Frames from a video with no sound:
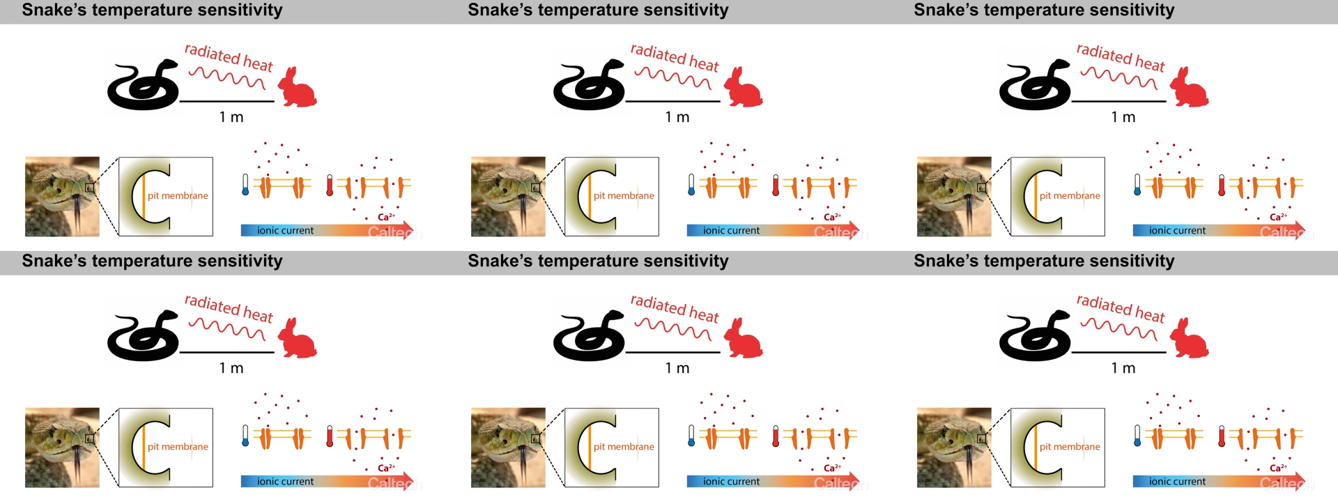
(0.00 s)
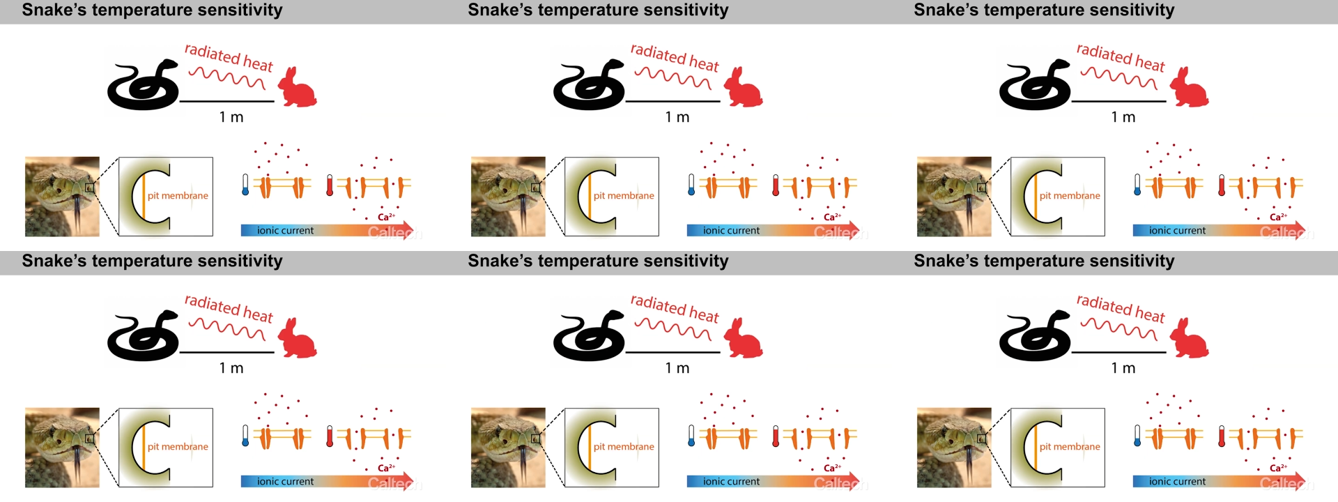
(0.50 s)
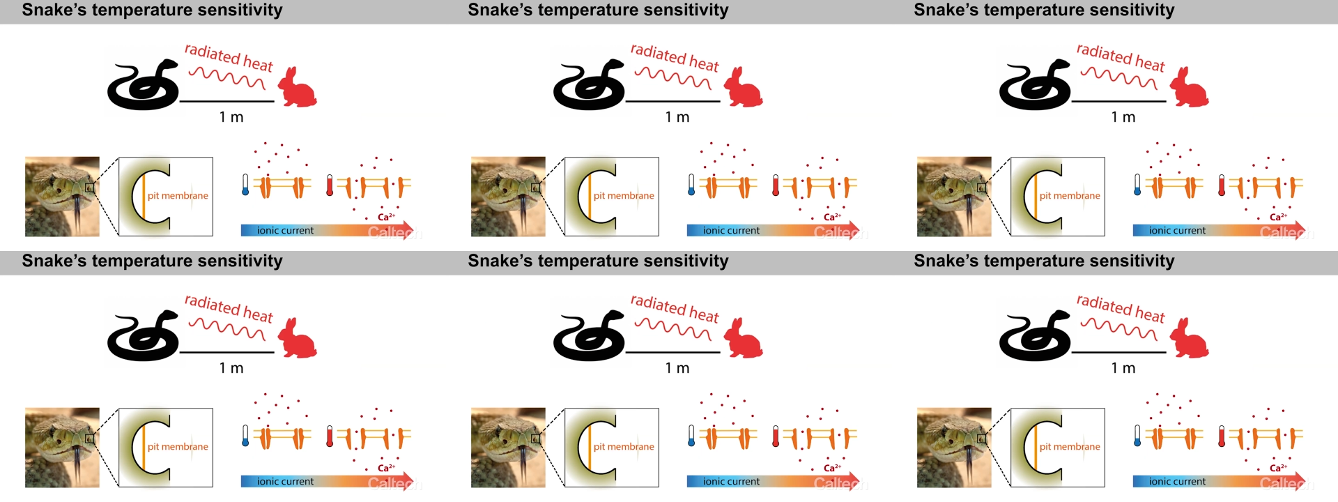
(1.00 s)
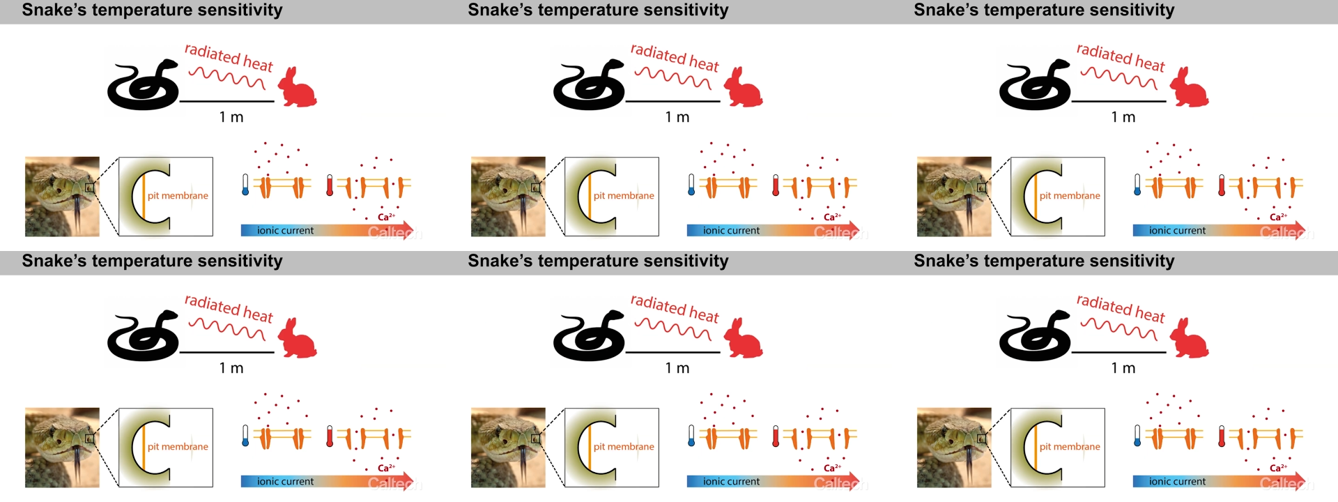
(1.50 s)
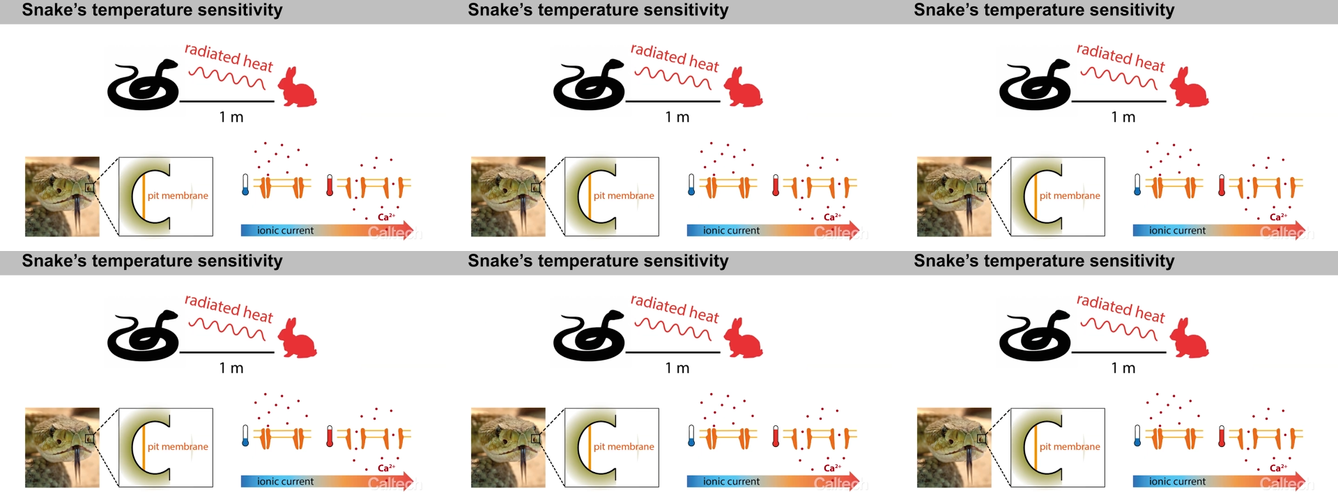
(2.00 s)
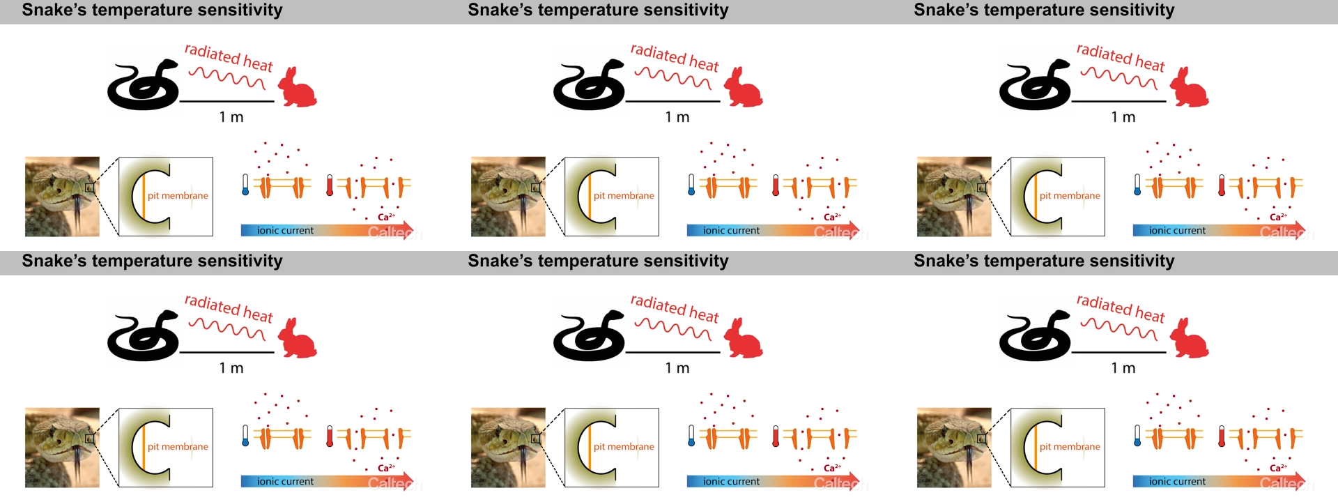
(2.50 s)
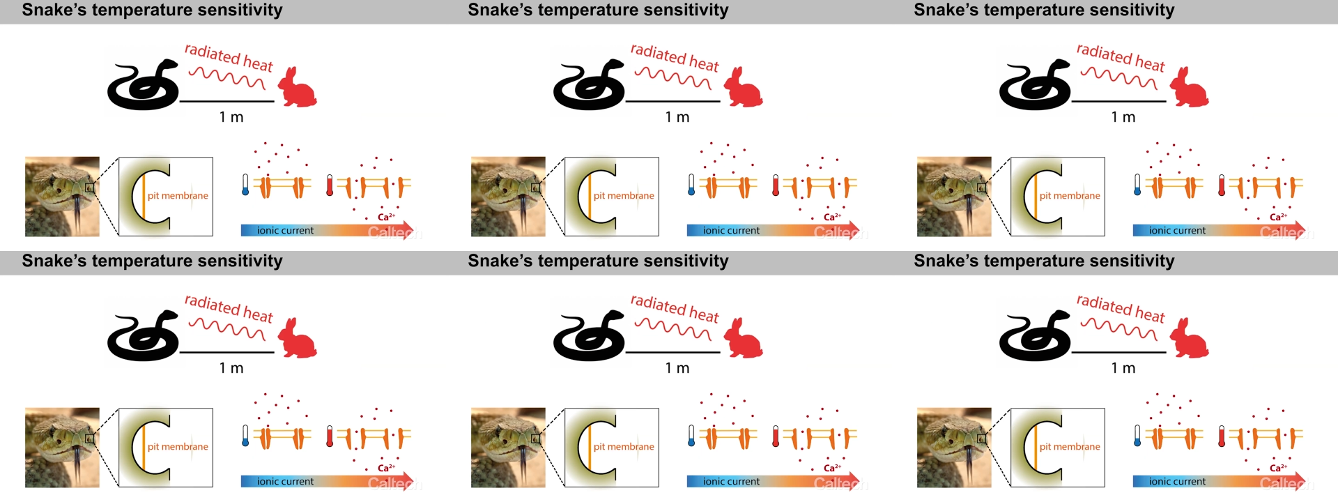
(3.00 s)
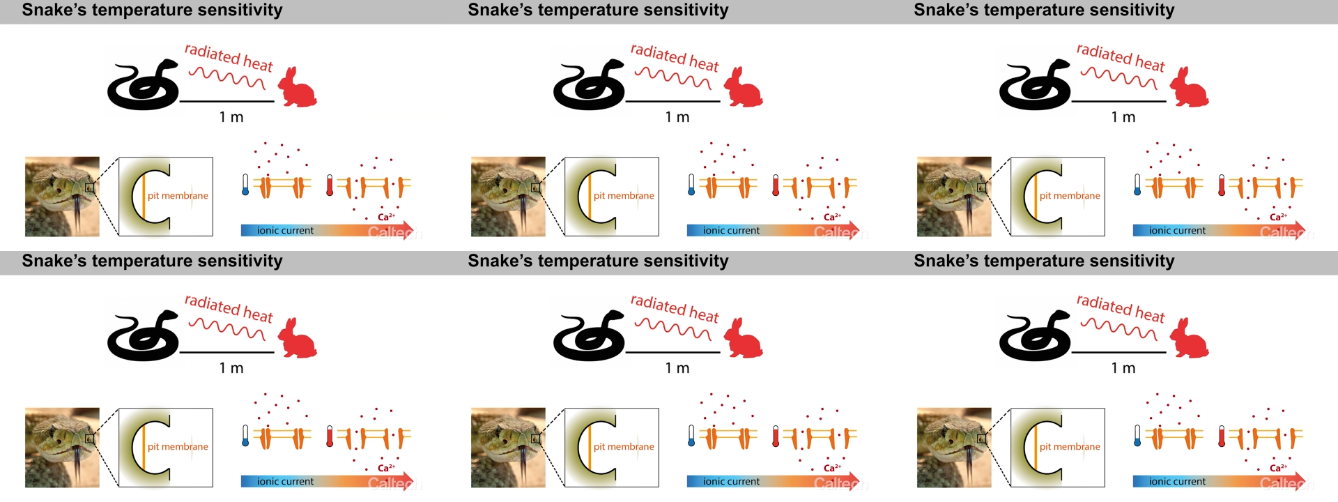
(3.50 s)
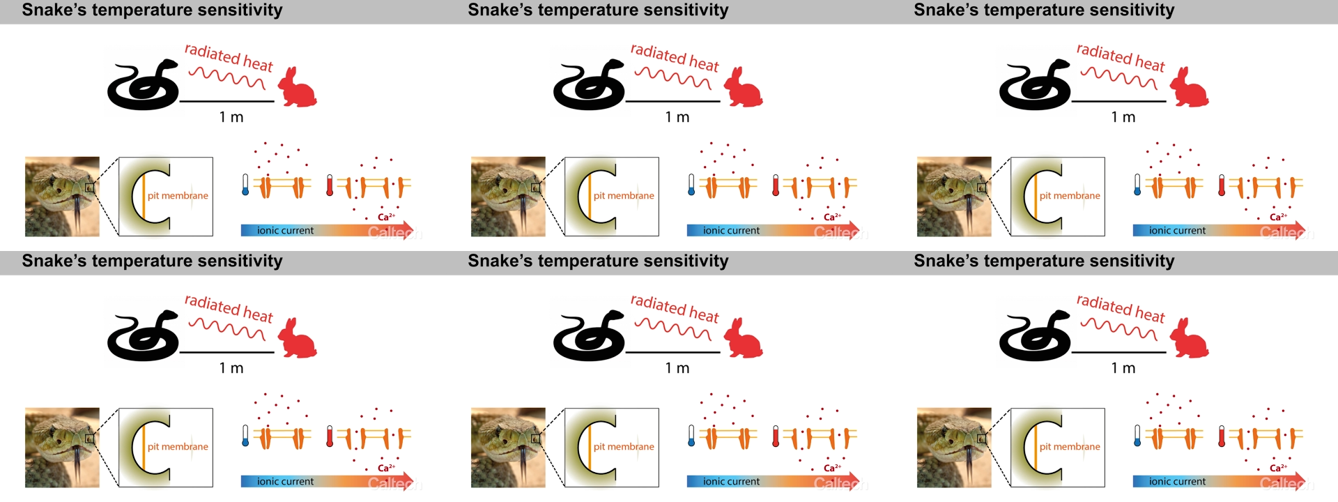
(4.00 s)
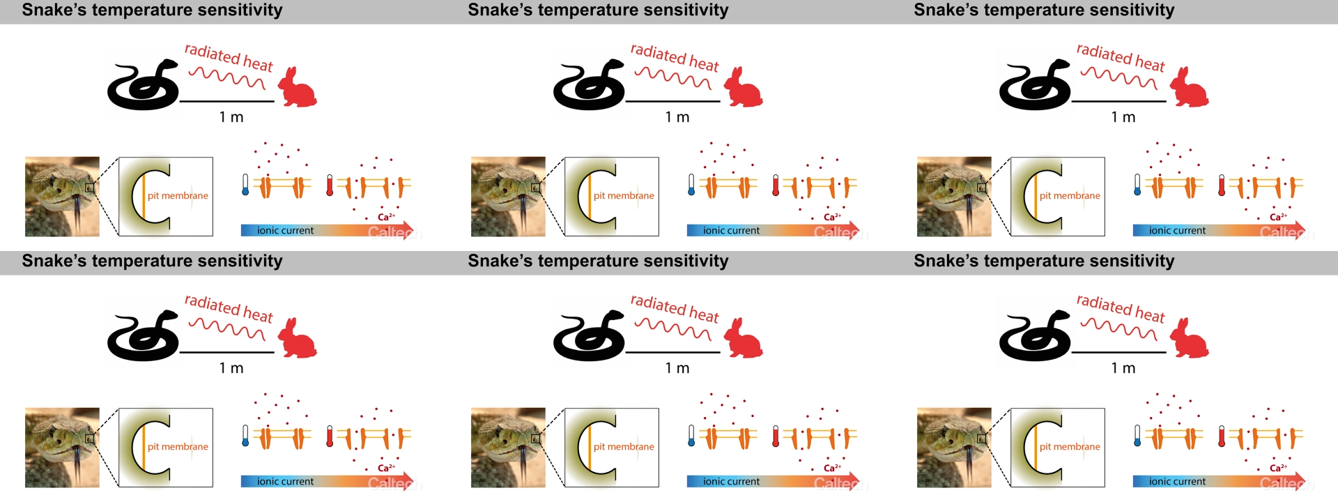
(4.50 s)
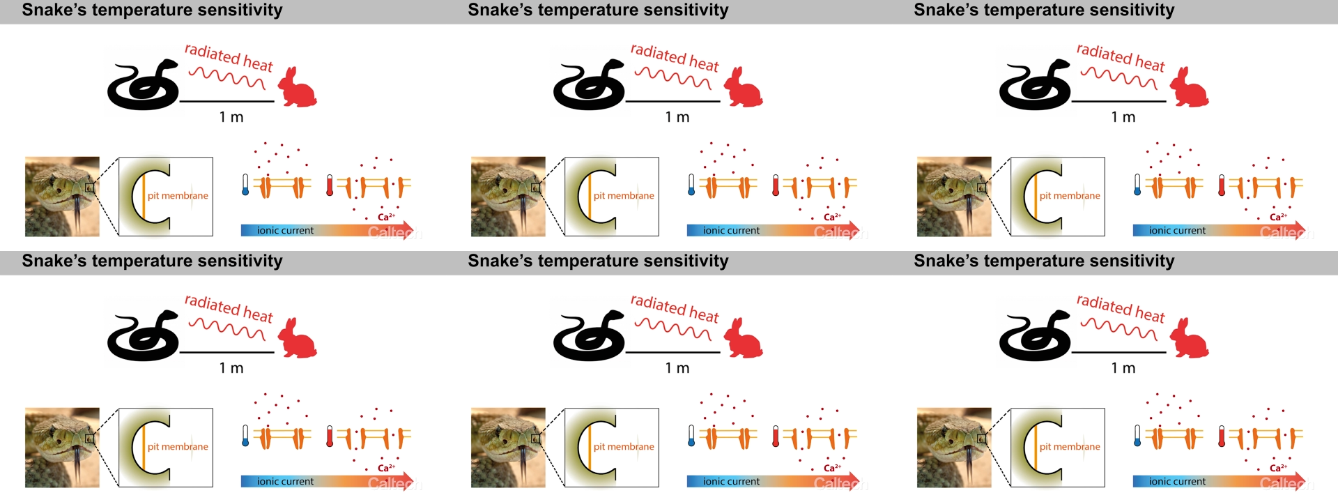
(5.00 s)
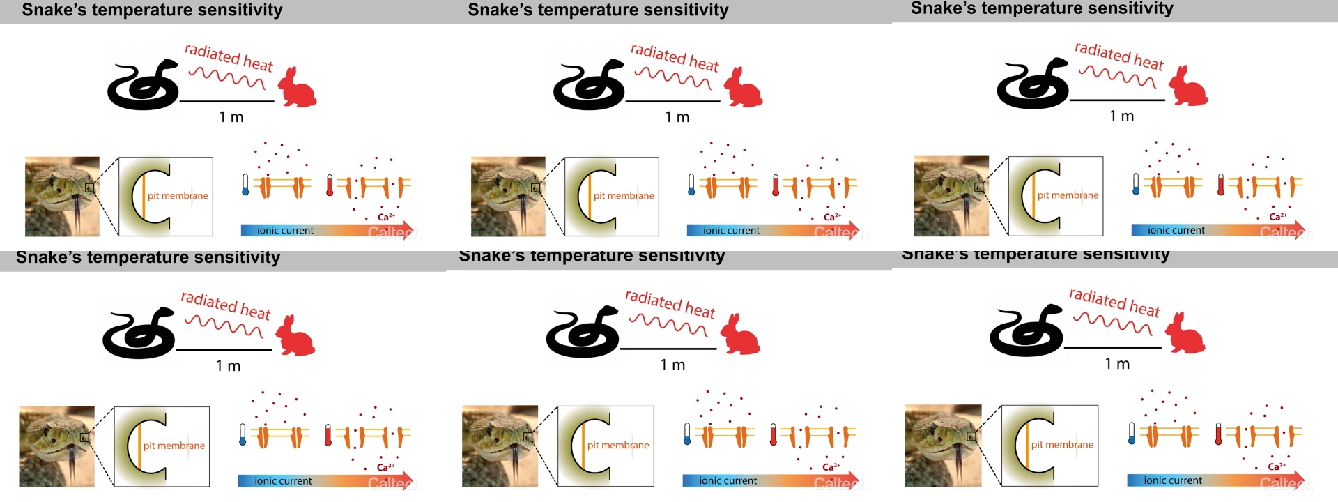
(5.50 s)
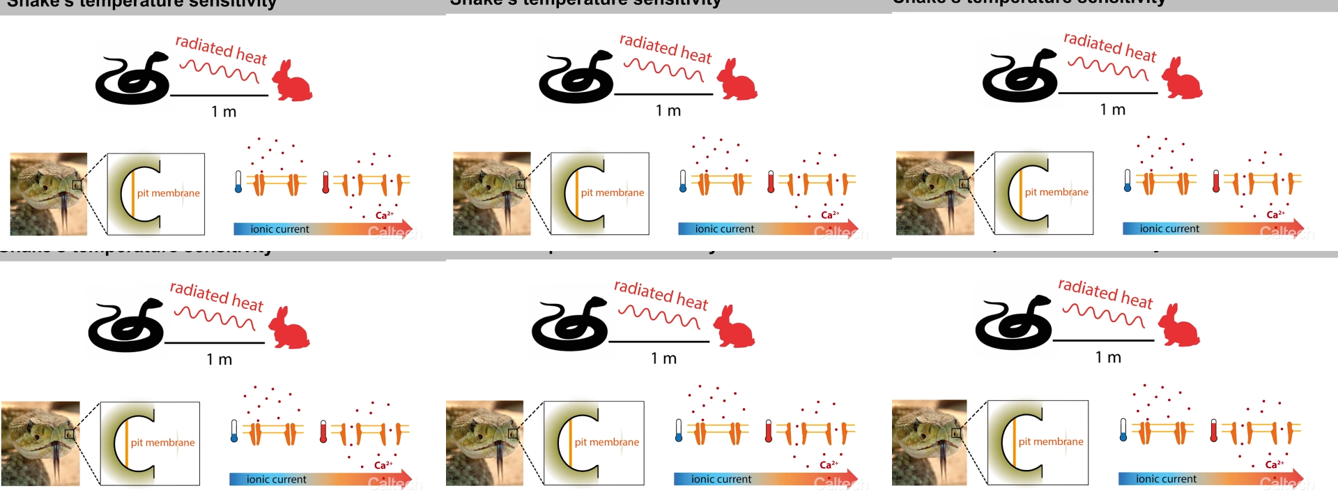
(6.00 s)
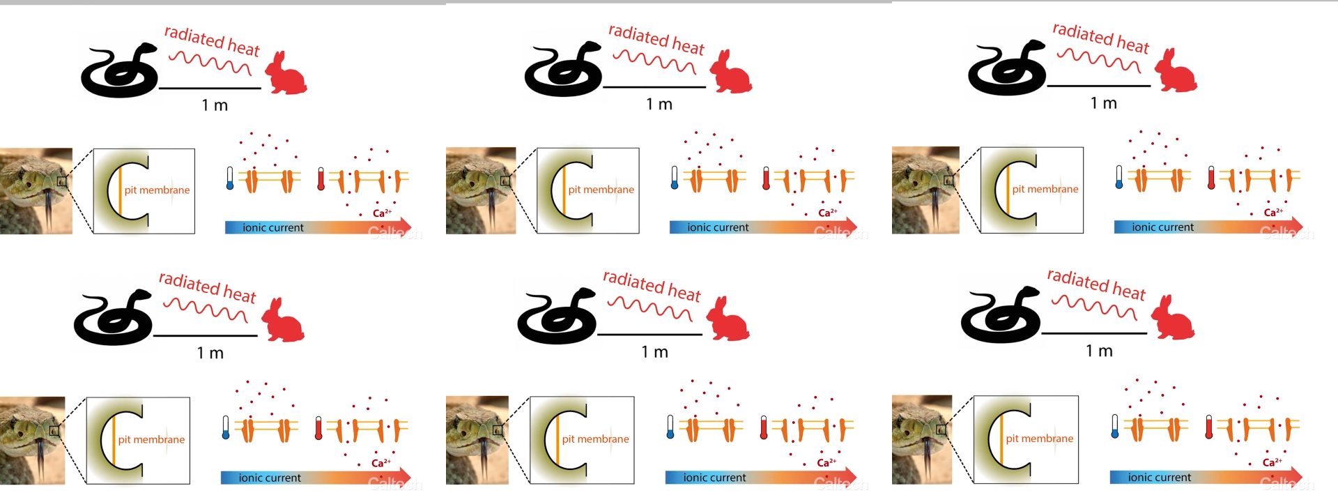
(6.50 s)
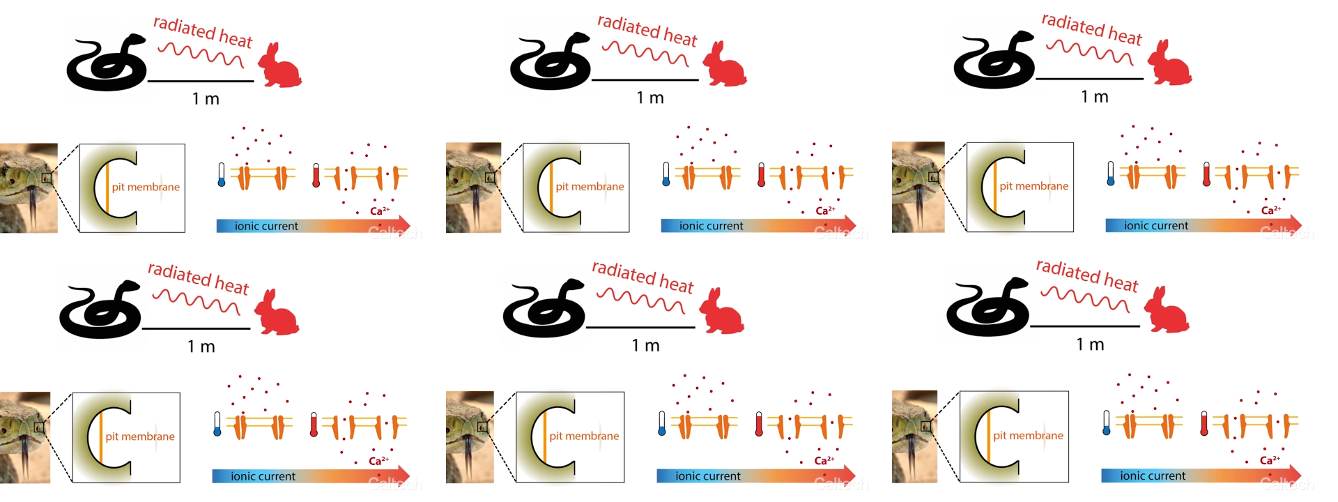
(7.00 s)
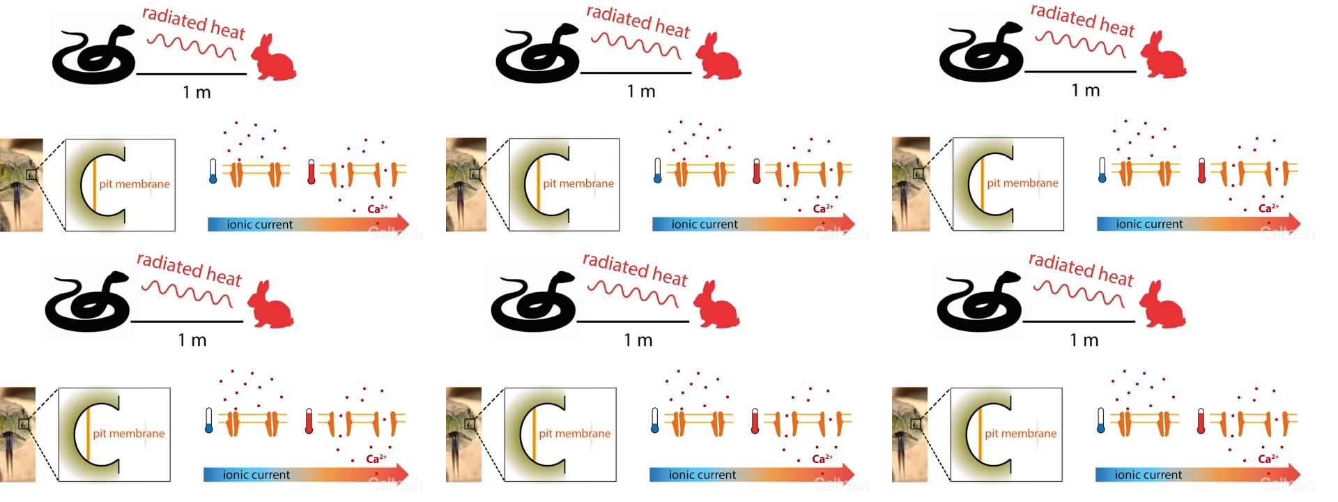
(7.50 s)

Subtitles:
(no speaker visible)